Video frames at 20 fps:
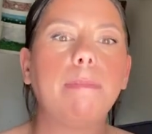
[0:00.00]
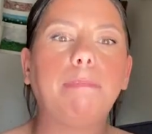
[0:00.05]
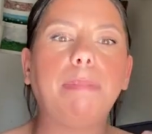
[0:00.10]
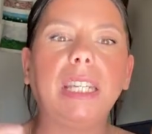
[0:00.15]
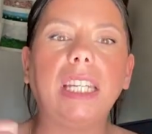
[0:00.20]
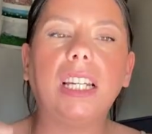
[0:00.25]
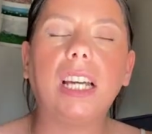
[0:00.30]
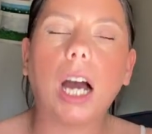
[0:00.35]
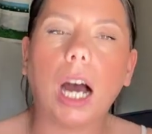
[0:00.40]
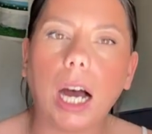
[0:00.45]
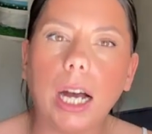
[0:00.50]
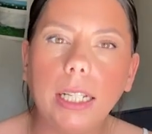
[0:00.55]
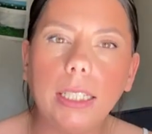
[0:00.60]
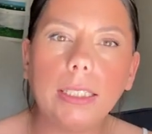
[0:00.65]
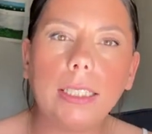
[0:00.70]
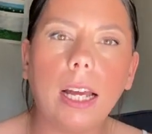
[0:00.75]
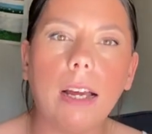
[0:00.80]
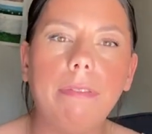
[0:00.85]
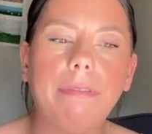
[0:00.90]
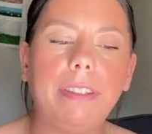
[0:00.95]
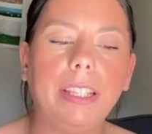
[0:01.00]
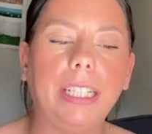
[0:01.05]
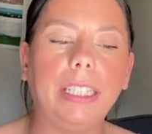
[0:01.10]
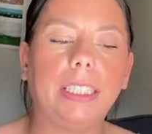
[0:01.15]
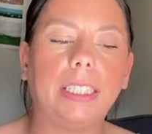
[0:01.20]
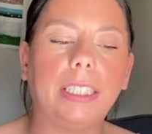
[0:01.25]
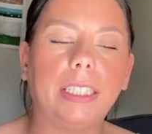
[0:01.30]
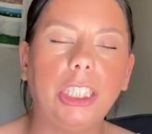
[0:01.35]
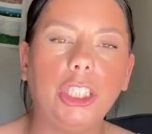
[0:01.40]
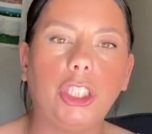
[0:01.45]
because of this
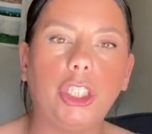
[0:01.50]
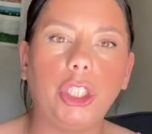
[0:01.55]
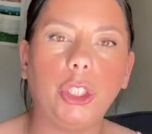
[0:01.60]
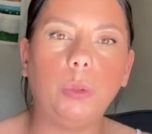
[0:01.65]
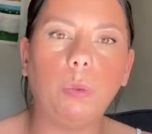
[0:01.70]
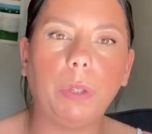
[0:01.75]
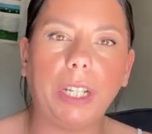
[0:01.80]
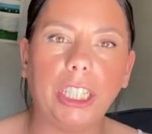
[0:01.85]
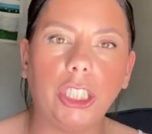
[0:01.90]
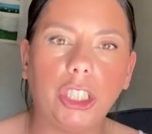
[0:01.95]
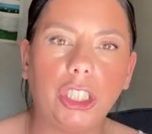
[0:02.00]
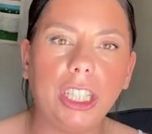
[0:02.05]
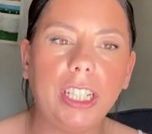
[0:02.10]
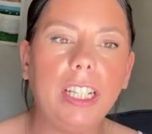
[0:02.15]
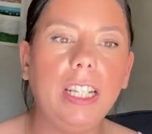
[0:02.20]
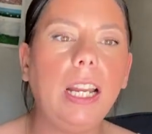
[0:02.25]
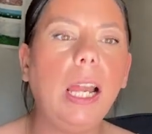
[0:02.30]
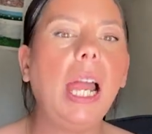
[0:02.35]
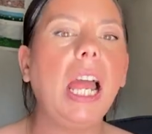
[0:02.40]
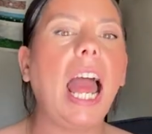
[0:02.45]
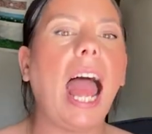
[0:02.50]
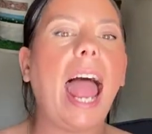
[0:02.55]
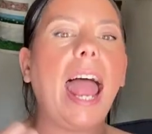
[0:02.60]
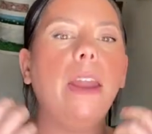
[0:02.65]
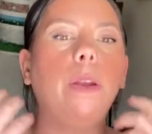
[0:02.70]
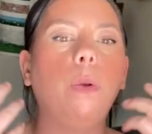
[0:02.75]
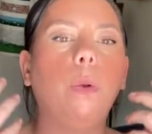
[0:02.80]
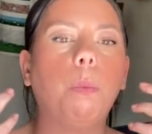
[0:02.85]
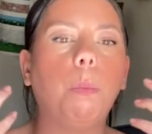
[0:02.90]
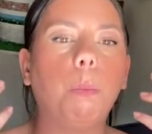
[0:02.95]
situation.
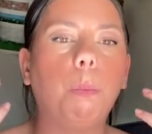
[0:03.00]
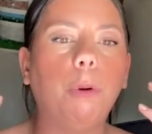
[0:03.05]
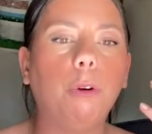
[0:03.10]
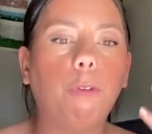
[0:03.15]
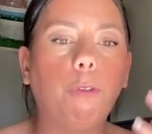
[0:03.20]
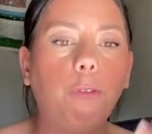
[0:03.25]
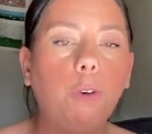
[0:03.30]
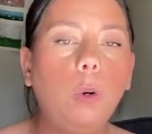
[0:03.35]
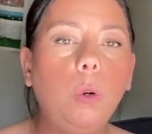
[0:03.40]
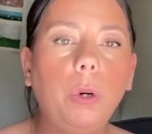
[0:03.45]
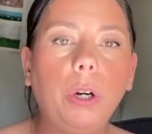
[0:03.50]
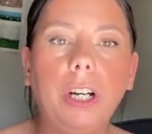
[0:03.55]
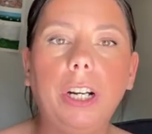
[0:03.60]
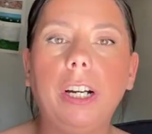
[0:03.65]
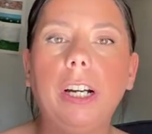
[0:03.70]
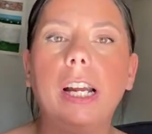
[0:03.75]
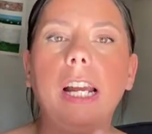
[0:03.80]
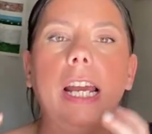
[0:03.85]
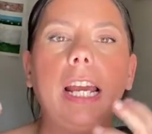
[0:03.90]
And before,